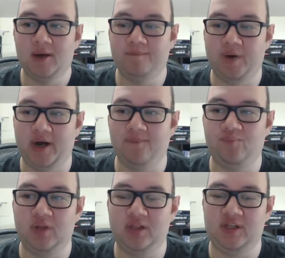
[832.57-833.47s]
But
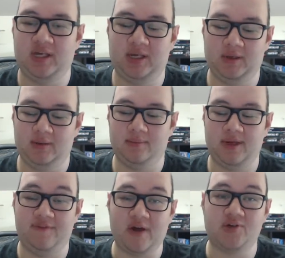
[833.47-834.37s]
the
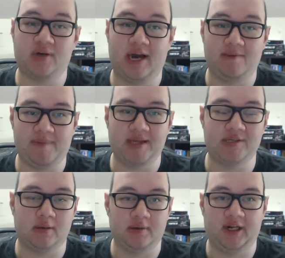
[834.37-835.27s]
adventure guide
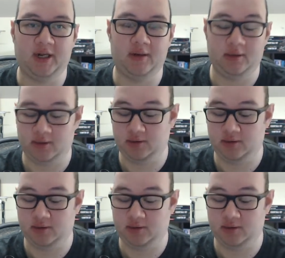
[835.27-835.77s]
basically